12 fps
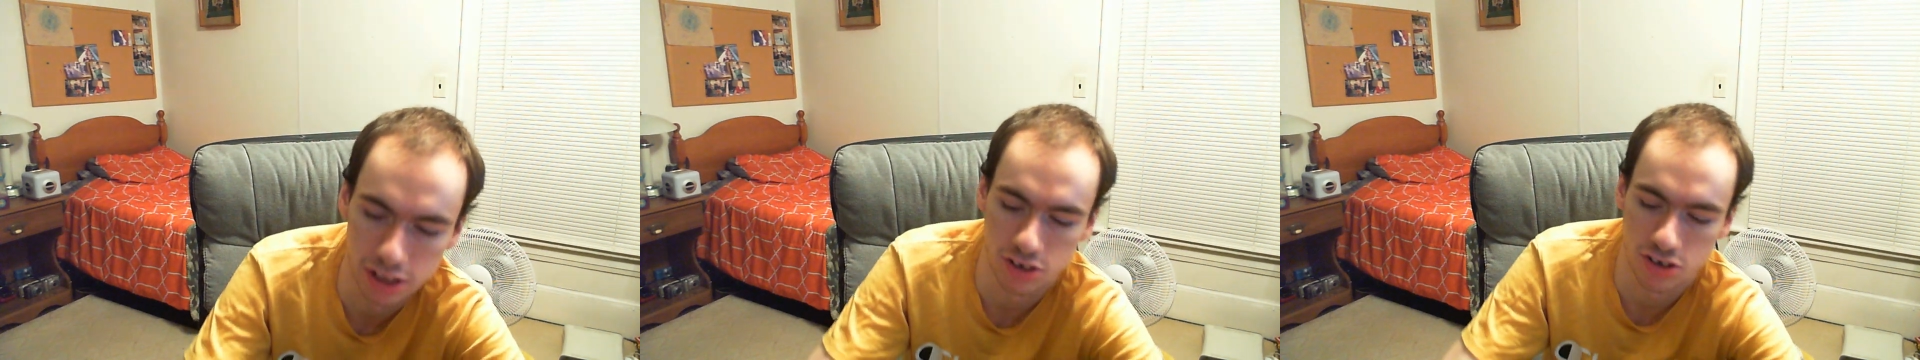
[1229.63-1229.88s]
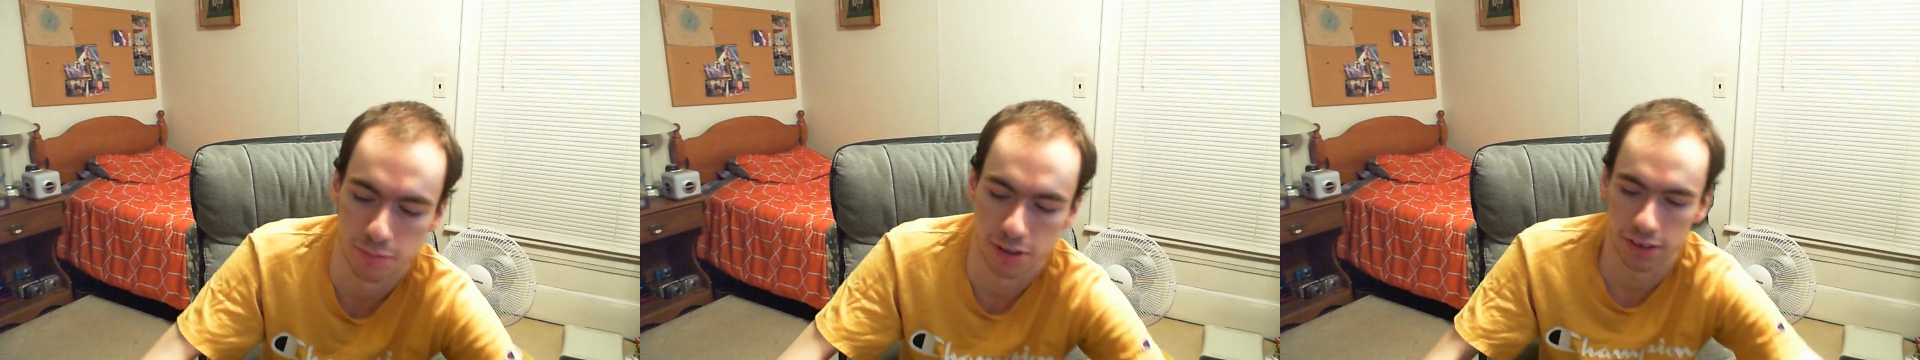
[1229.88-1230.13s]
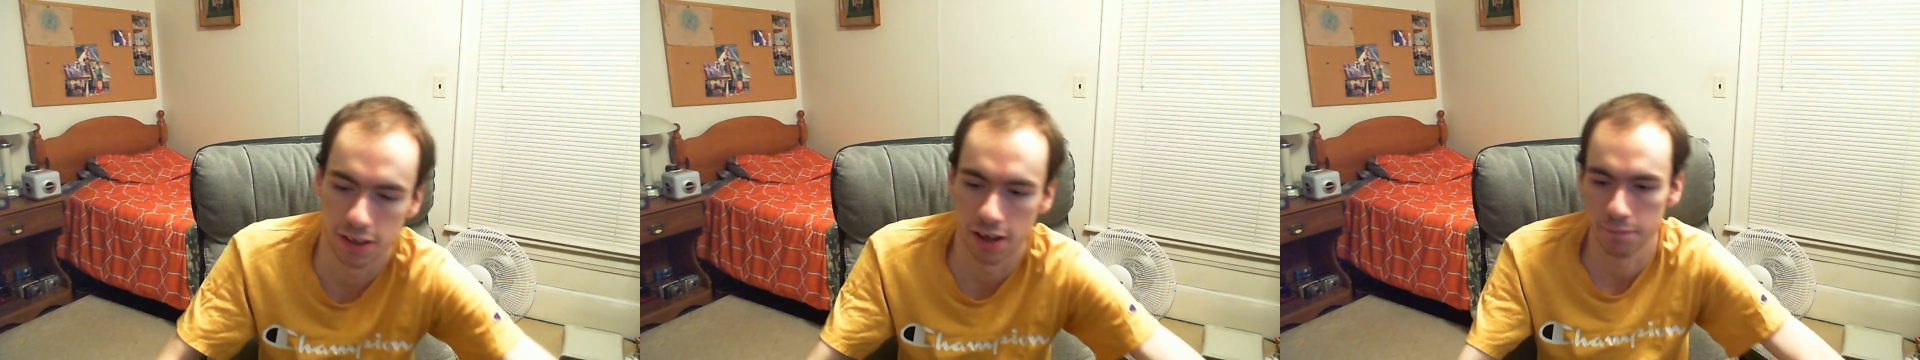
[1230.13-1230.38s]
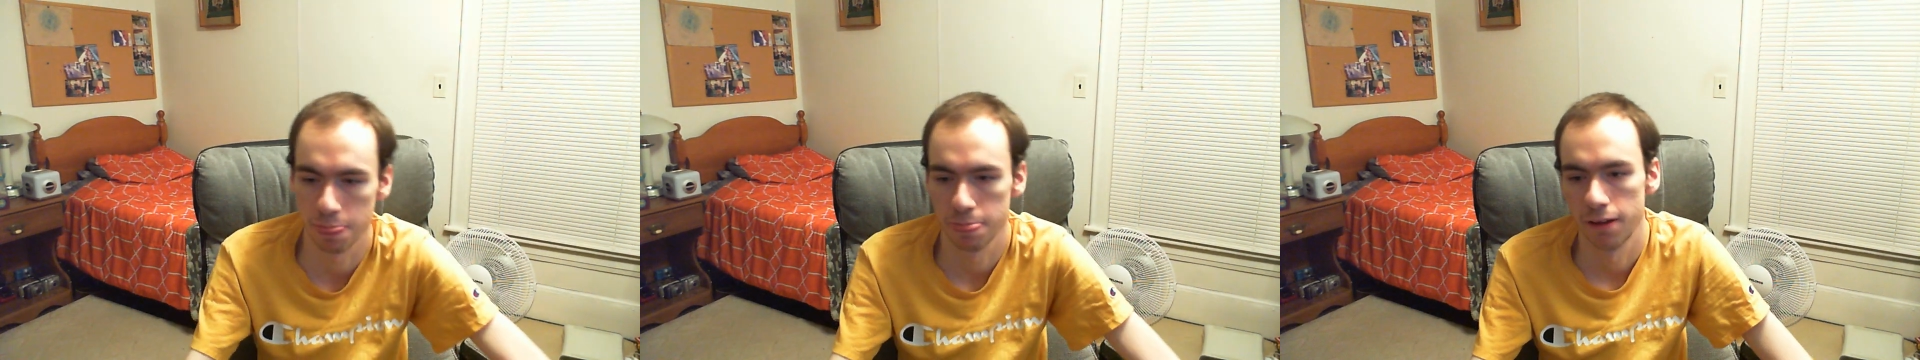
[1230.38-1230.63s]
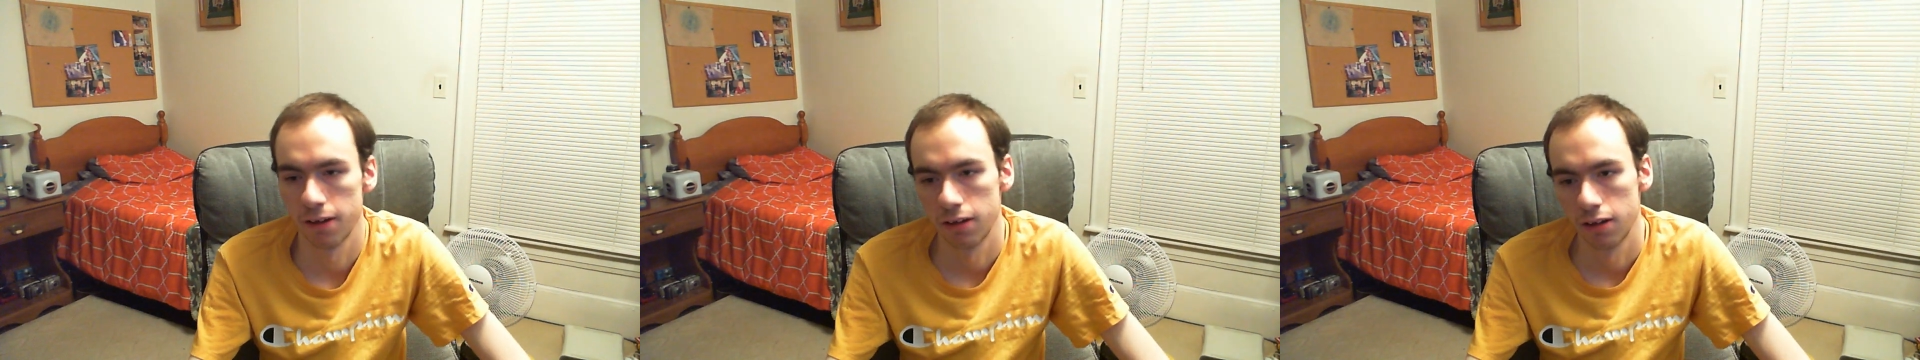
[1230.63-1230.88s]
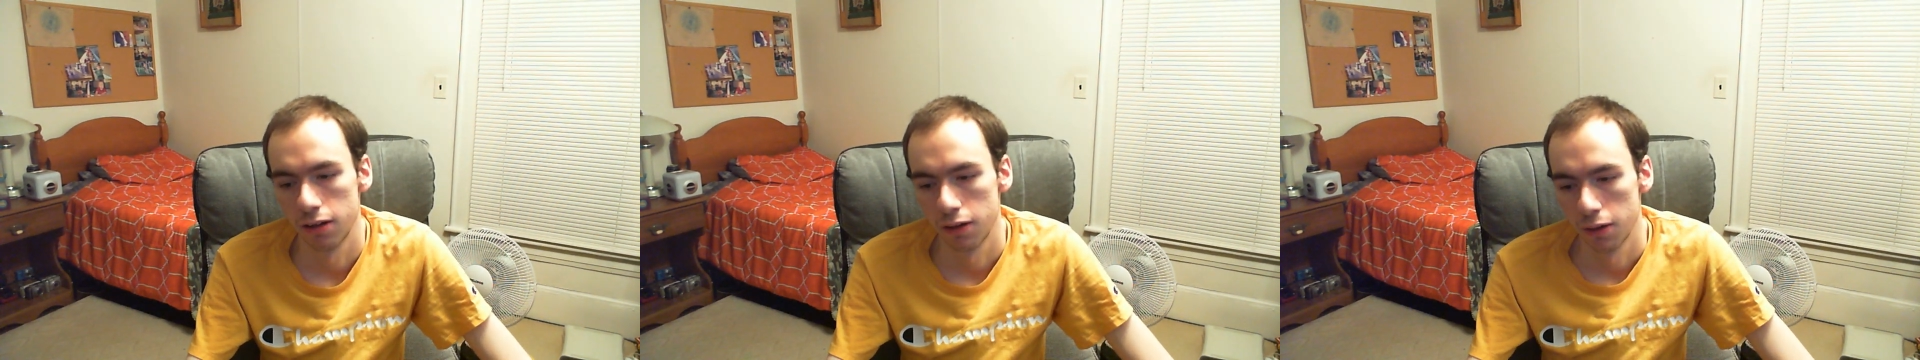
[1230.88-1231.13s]
something like that.
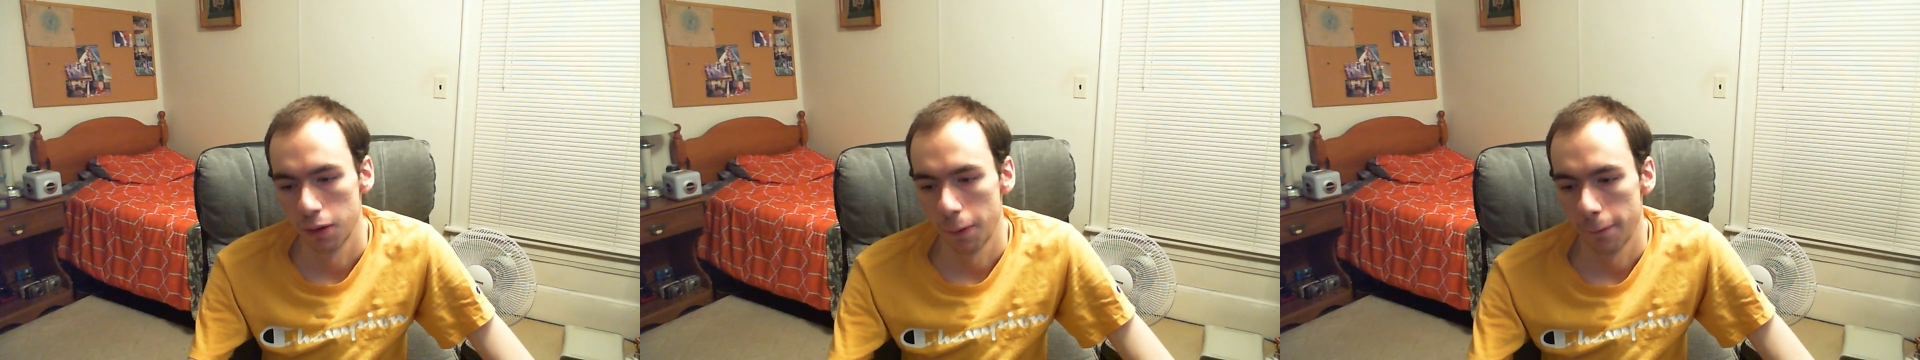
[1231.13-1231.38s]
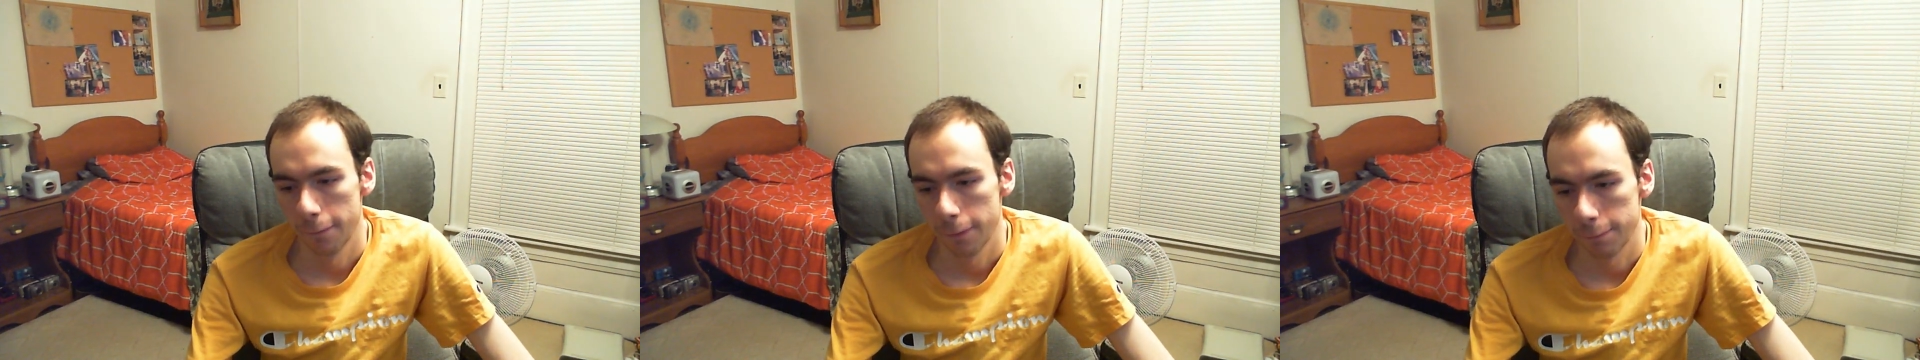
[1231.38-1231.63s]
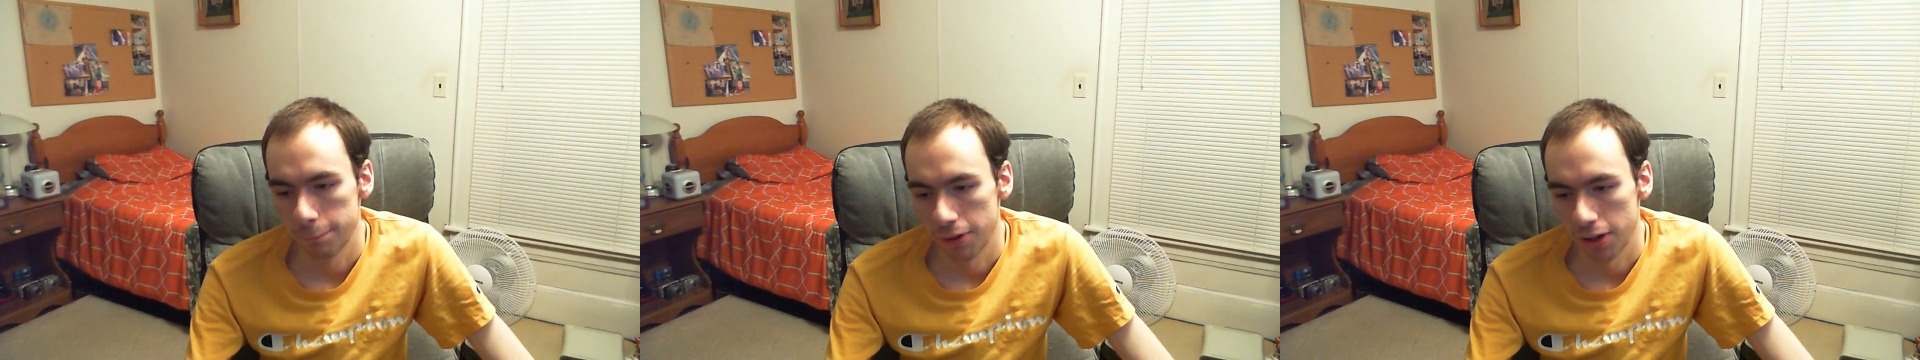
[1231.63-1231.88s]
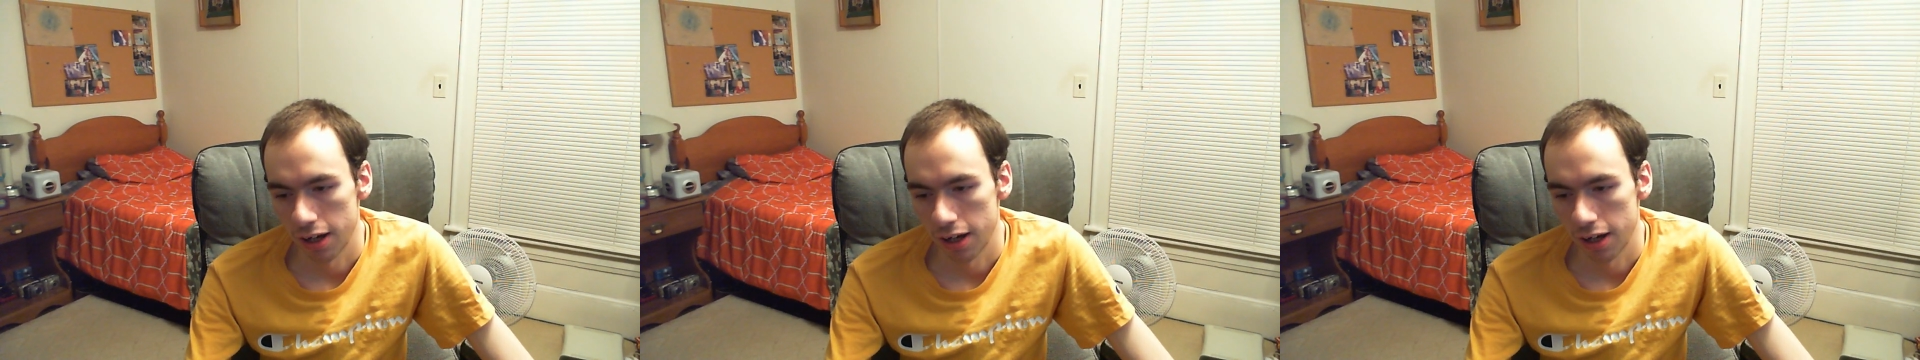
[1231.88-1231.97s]
But,